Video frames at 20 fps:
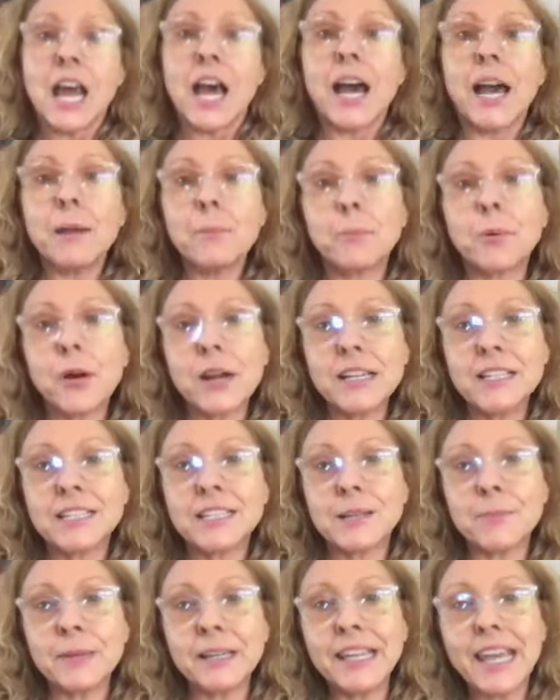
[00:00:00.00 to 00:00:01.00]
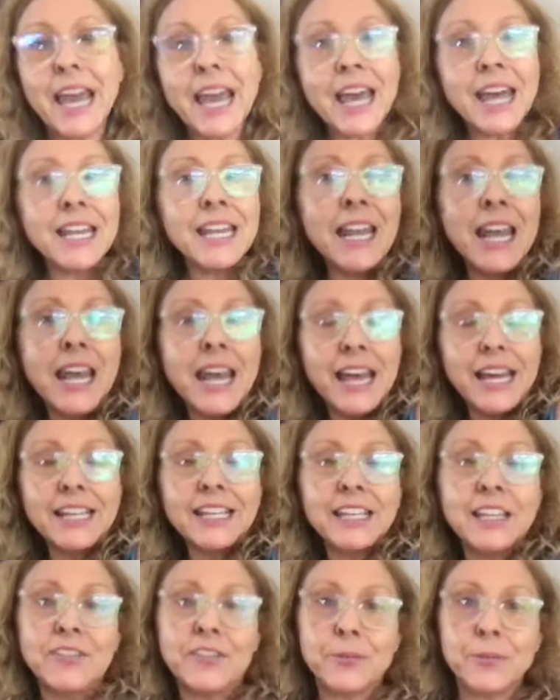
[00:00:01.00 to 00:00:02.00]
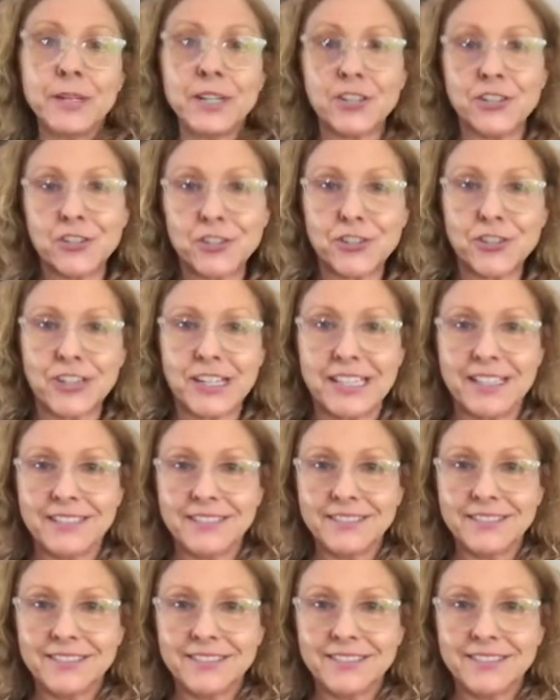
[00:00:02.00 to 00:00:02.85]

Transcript: I praise them again and give them another treat.